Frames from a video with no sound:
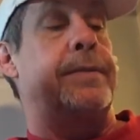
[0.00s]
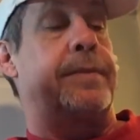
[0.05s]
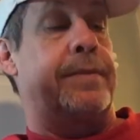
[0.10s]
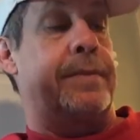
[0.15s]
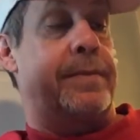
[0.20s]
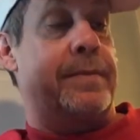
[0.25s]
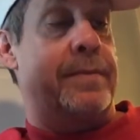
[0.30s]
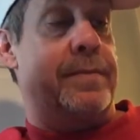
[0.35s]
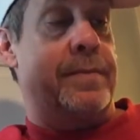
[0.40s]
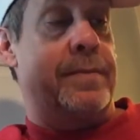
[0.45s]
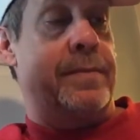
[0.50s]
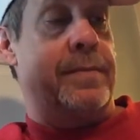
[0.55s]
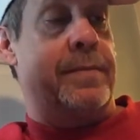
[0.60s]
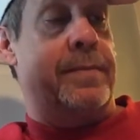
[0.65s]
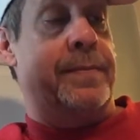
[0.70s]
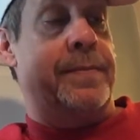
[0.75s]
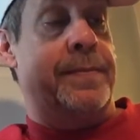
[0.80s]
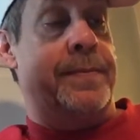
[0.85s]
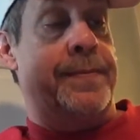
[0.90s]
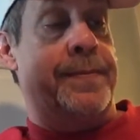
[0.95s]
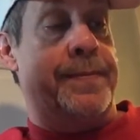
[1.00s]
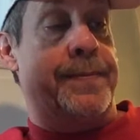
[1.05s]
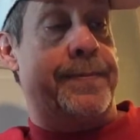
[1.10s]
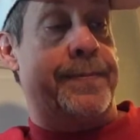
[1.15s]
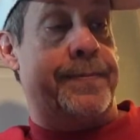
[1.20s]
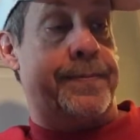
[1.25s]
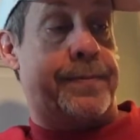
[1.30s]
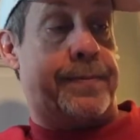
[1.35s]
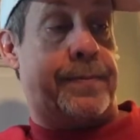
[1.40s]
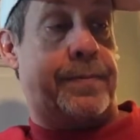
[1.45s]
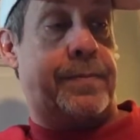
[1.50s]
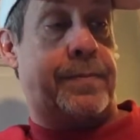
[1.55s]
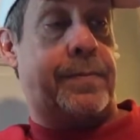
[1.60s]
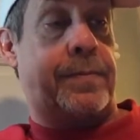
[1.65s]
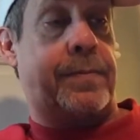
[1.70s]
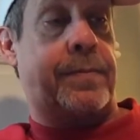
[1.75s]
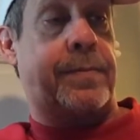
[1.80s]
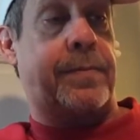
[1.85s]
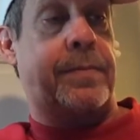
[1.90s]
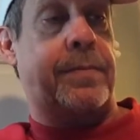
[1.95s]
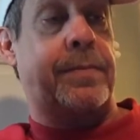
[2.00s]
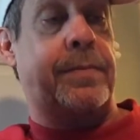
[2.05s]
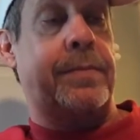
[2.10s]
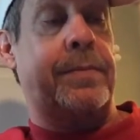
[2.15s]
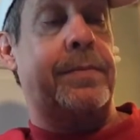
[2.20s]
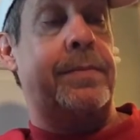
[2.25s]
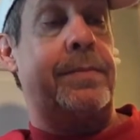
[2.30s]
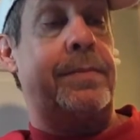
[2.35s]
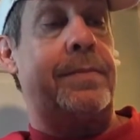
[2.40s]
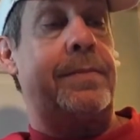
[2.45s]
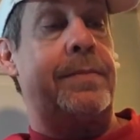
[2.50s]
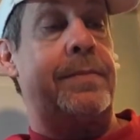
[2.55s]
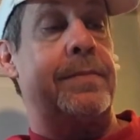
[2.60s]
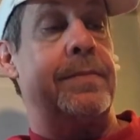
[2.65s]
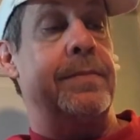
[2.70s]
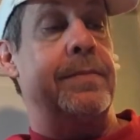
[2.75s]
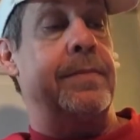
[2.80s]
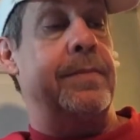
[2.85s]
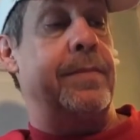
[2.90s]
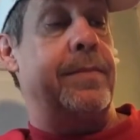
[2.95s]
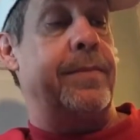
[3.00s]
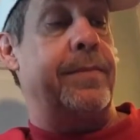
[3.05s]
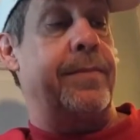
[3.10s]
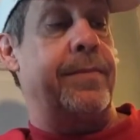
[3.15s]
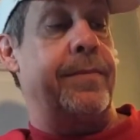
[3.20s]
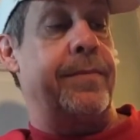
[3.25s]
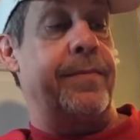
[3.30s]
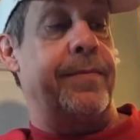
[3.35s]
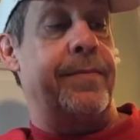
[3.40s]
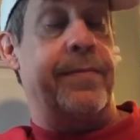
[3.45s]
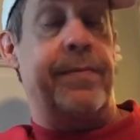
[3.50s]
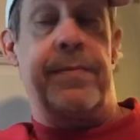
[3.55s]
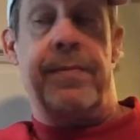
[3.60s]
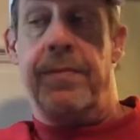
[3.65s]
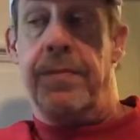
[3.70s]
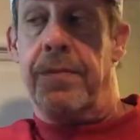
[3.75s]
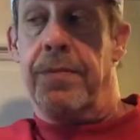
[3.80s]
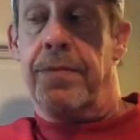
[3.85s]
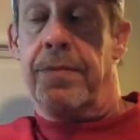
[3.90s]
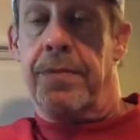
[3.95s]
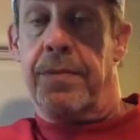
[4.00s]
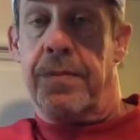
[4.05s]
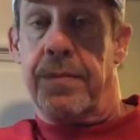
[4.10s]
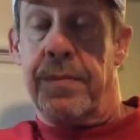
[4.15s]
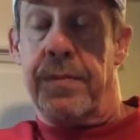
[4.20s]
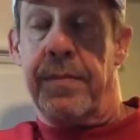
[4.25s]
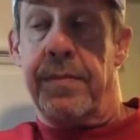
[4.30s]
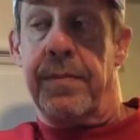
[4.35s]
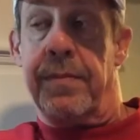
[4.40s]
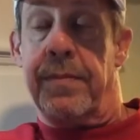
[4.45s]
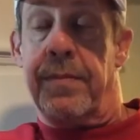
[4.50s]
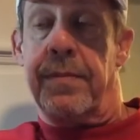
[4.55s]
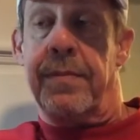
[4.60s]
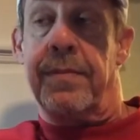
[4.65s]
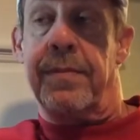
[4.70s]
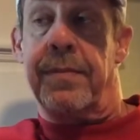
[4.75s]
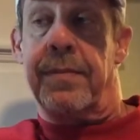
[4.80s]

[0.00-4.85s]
No words are spoken by the person on screen.